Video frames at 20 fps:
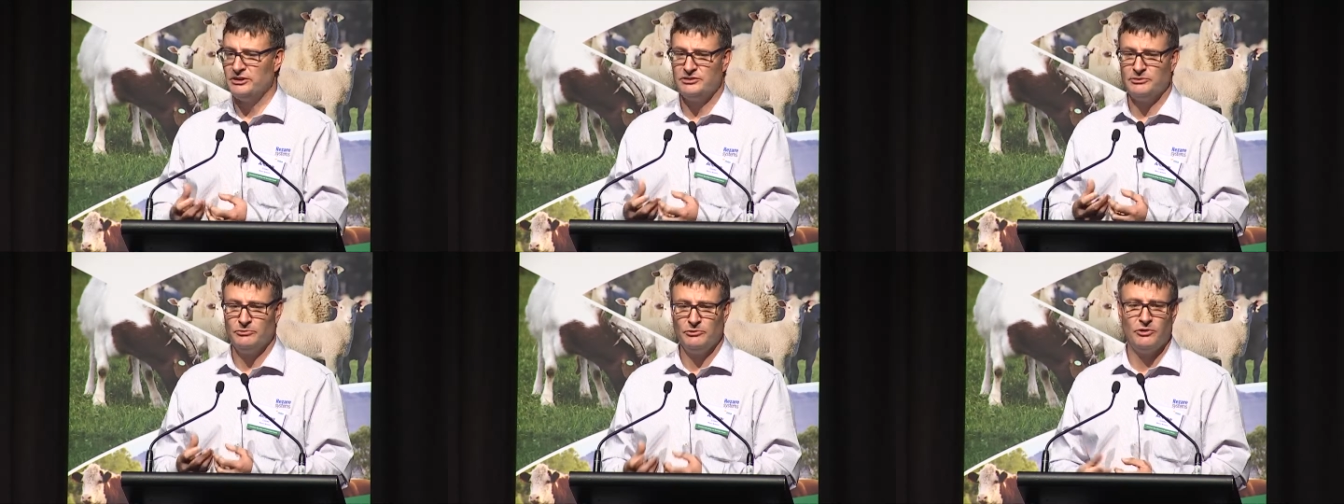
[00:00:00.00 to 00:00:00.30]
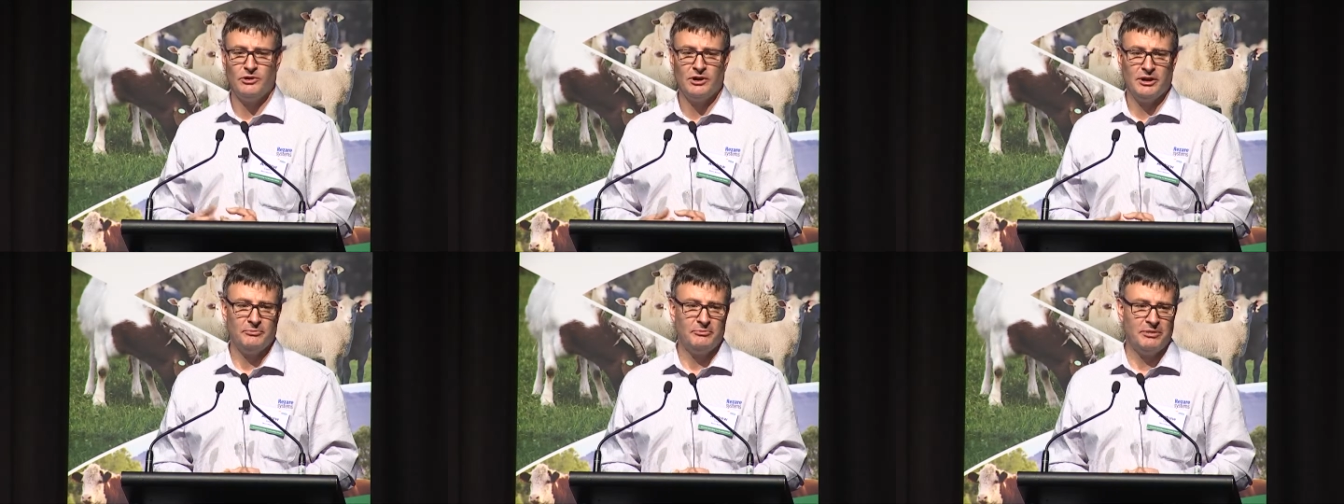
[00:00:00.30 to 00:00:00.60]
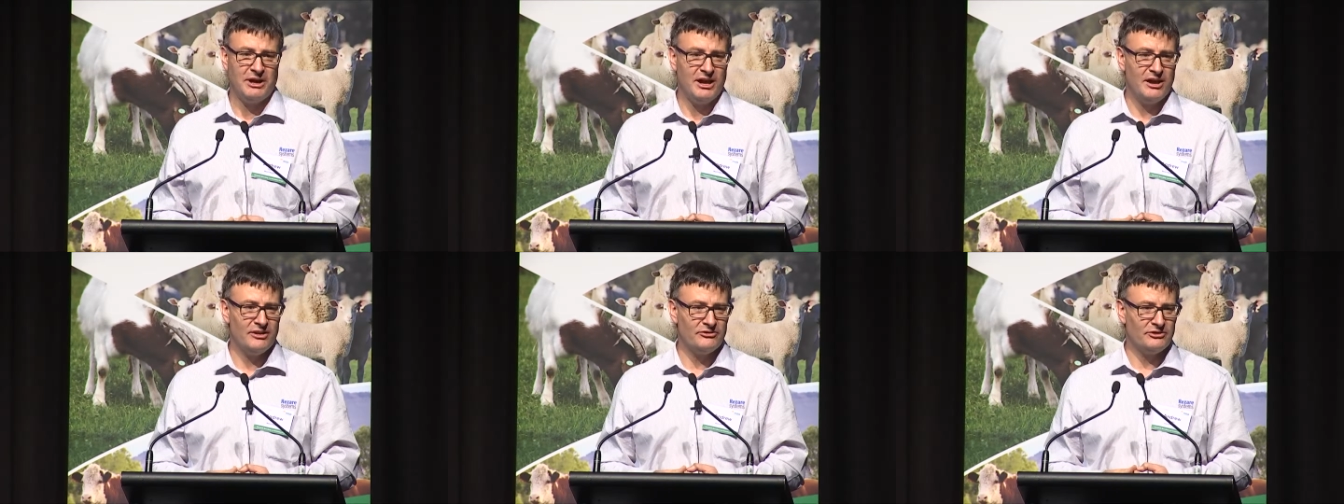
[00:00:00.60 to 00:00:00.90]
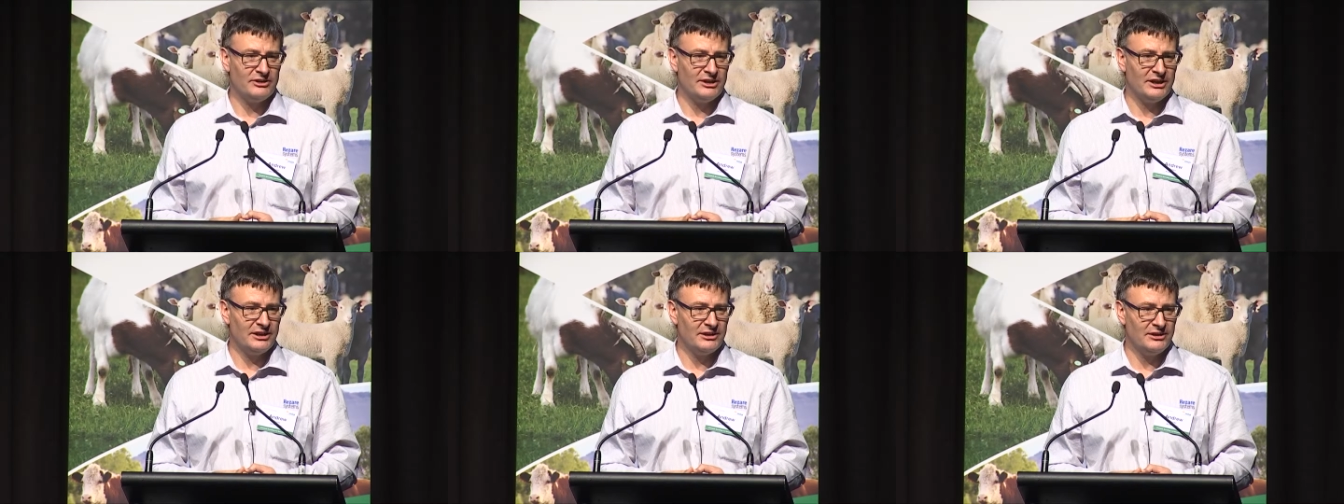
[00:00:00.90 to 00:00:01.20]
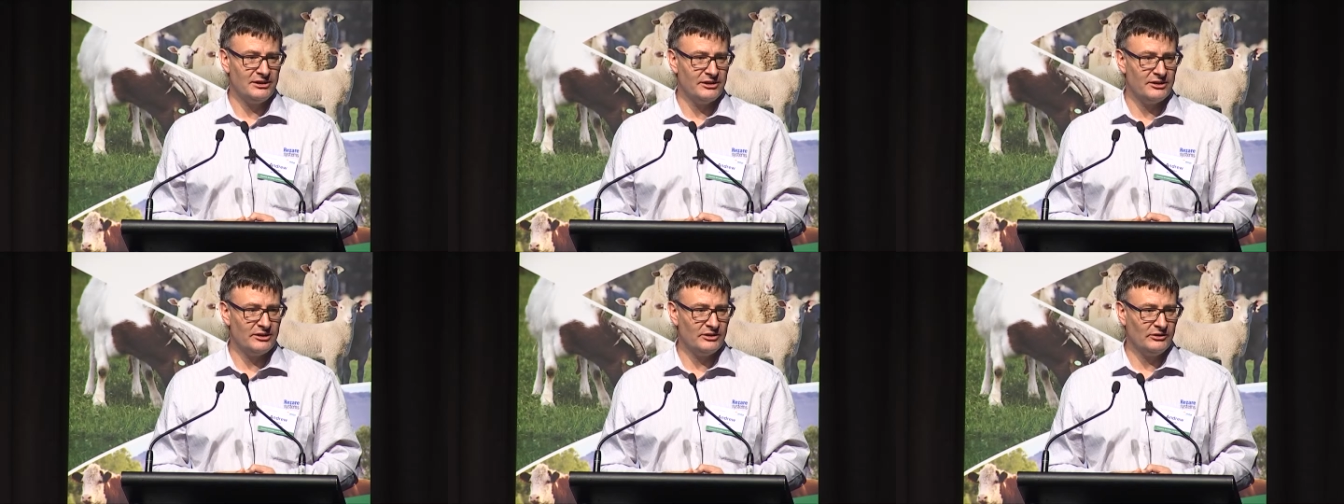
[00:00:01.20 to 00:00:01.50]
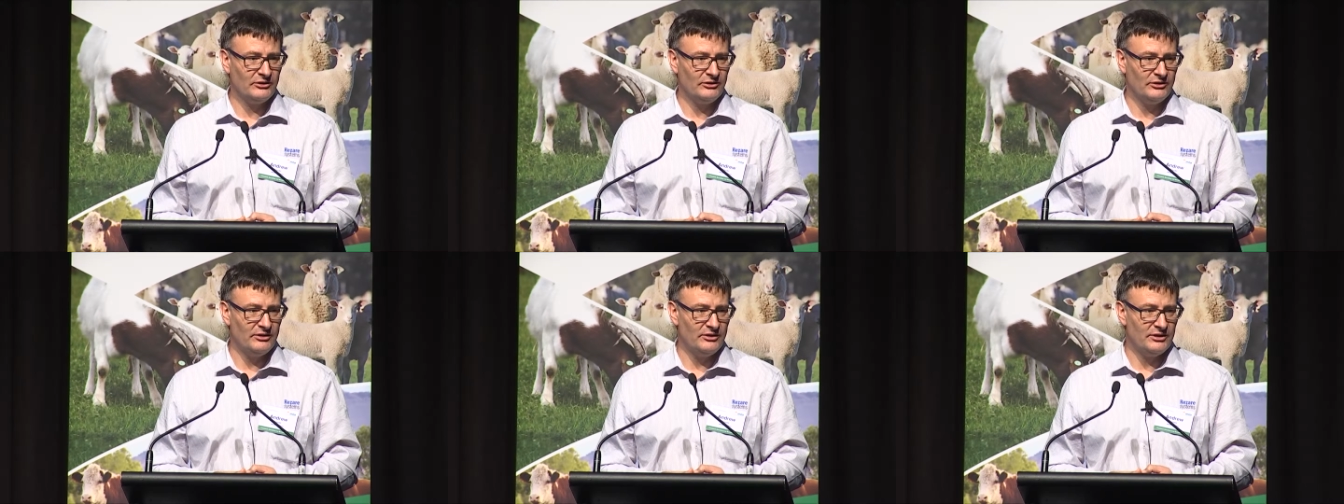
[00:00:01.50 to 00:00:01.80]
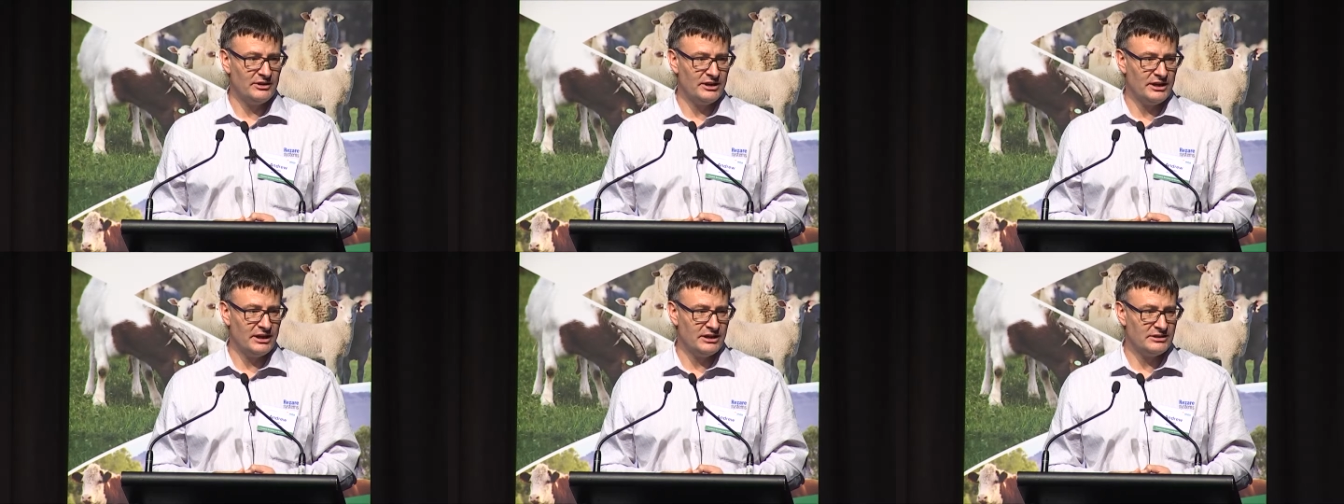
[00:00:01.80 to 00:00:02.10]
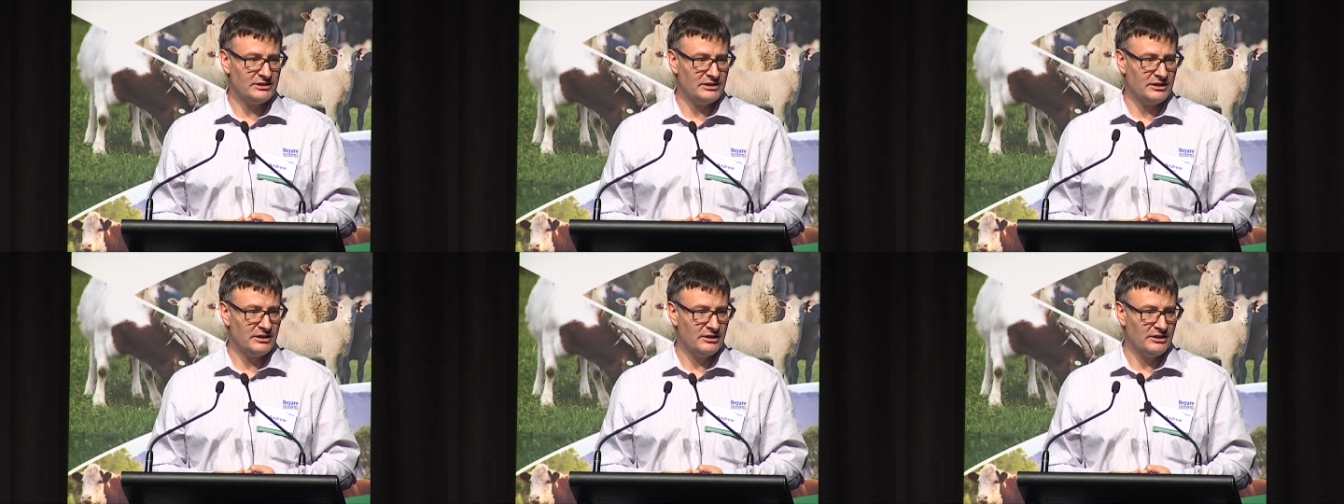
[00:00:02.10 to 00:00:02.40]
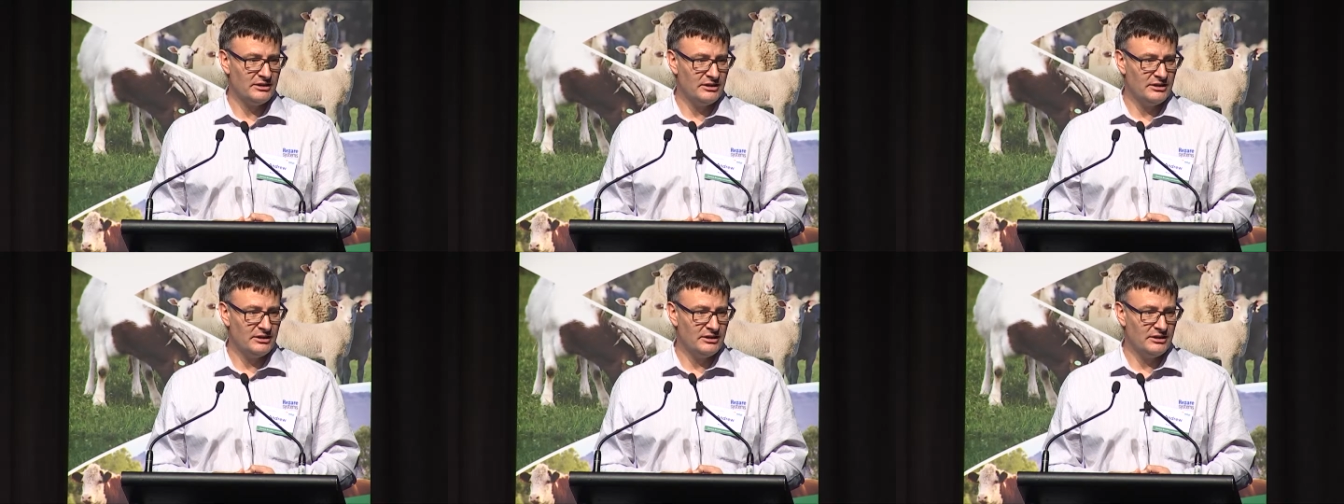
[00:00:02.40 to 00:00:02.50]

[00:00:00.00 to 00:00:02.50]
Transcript: some quite powerful analytics to the data.